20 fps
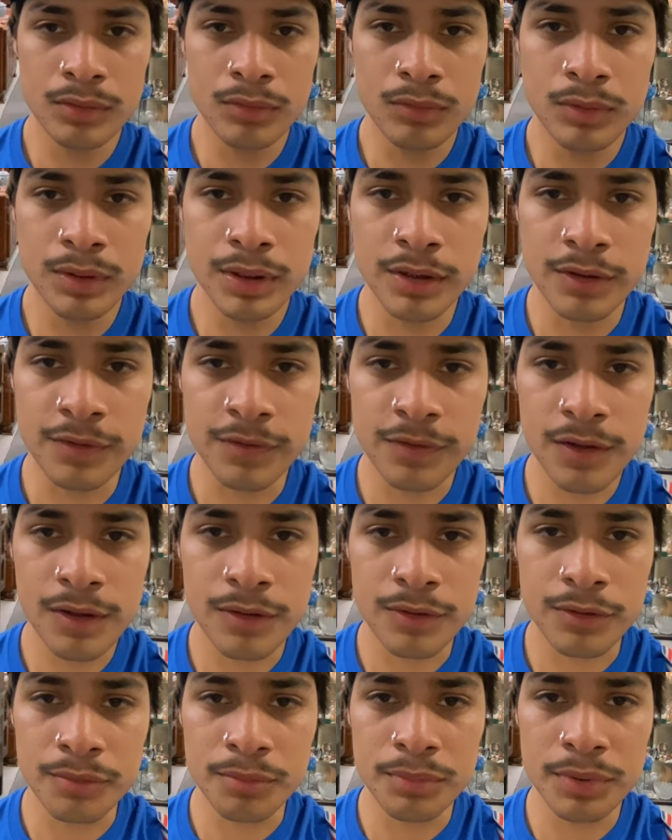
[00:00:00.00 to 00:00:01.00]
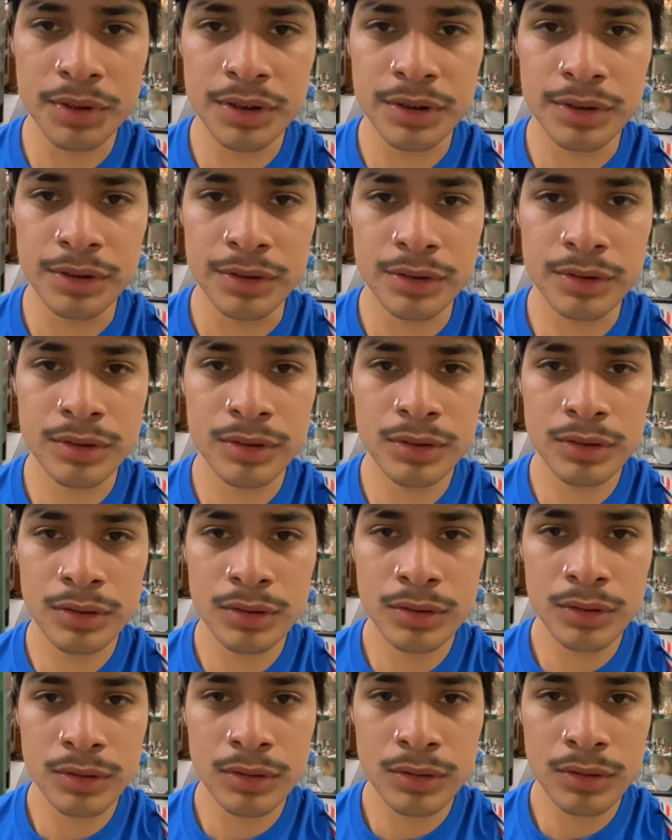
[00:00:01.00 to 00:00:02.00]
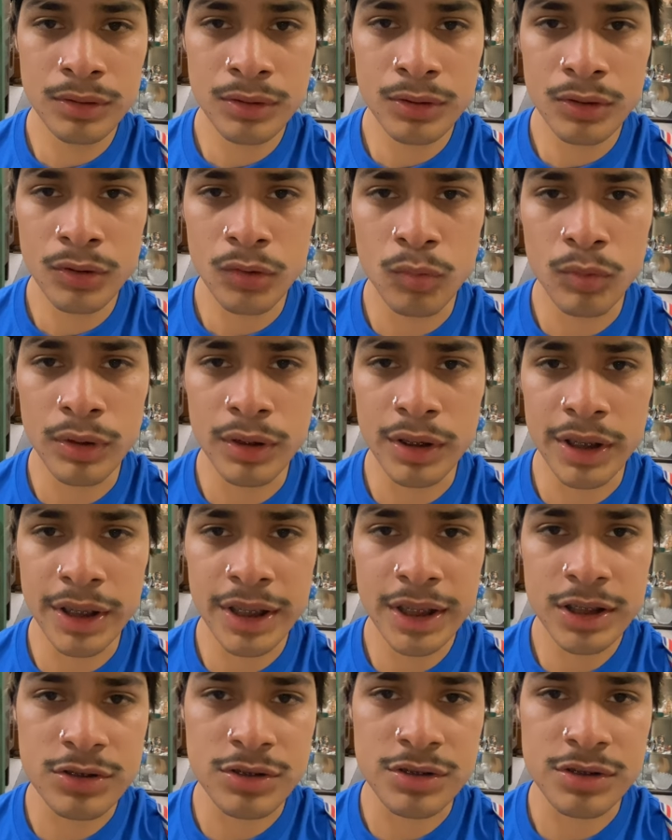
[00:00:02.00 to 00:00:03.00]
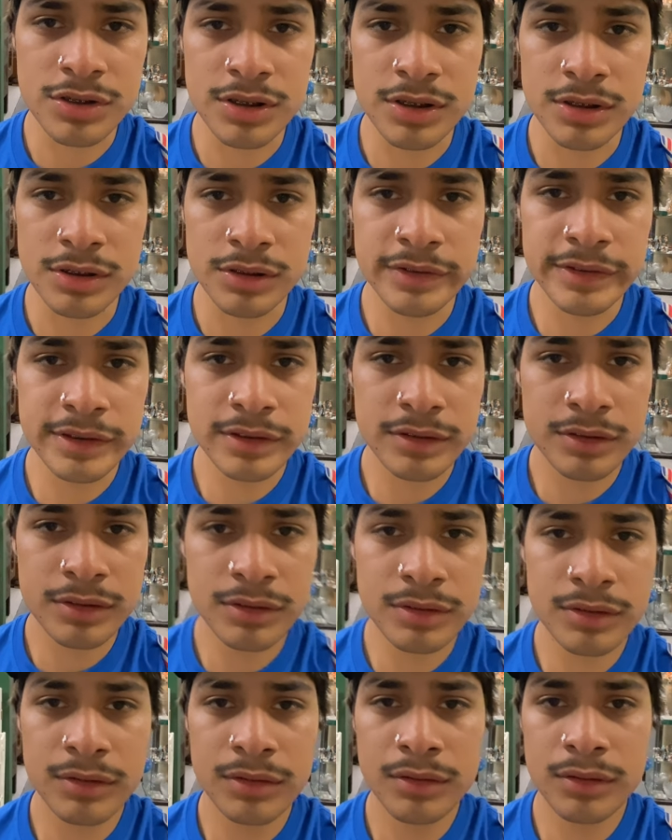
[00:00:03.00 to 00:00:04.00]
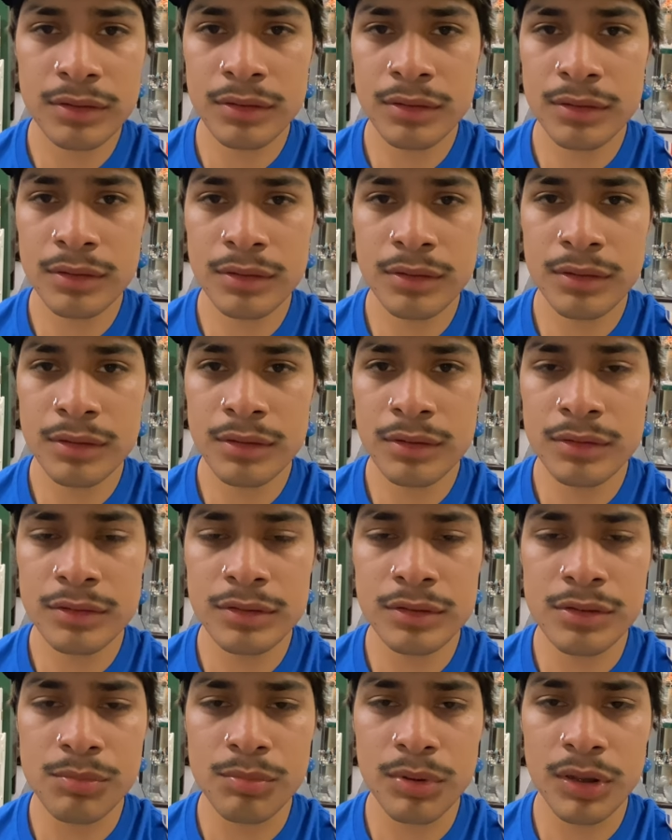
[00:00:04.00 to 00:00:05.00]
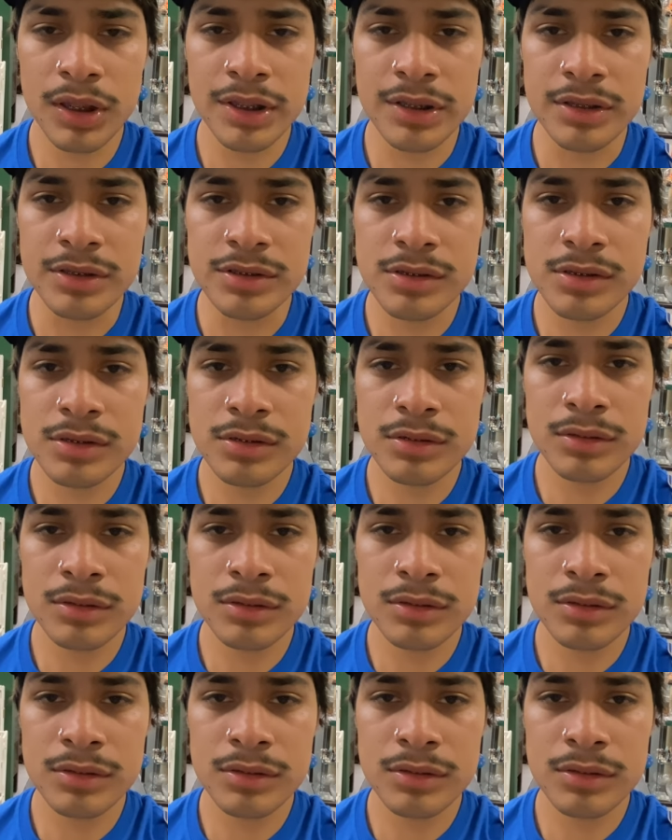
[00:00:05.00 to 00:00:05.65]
We have found the bed where the exorcist took place.